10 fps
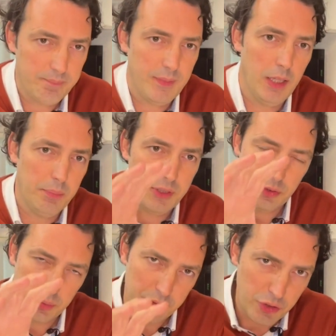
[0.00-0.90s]
helping to
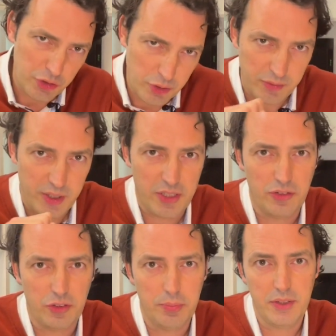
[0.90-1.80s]
reduce the
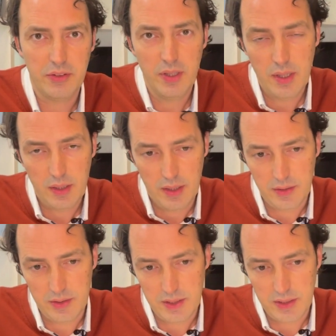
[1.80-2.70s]
transactions a bit in
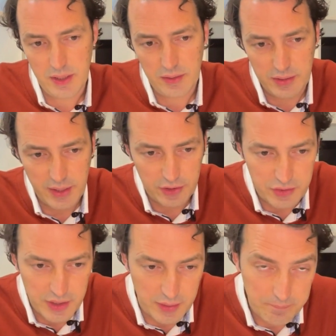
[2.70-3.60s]
the next
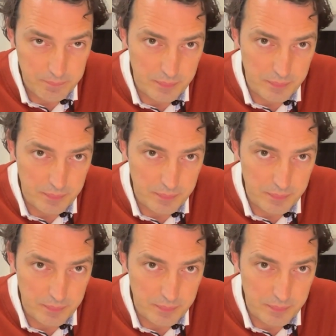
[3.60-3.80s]
year.